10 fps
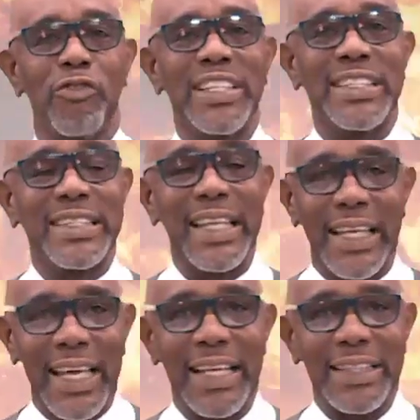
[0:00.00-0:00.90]

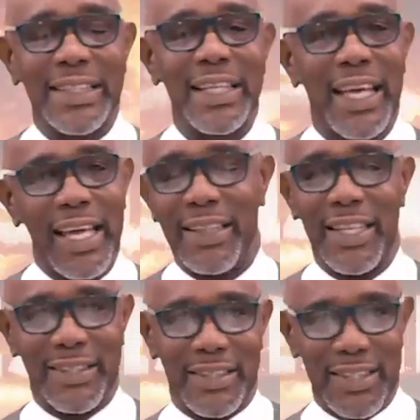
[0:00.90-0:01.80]
resilient in
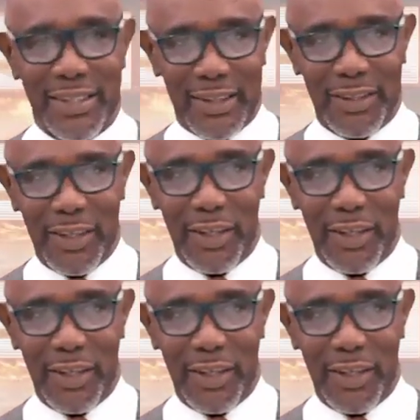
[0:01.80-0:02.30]
this season.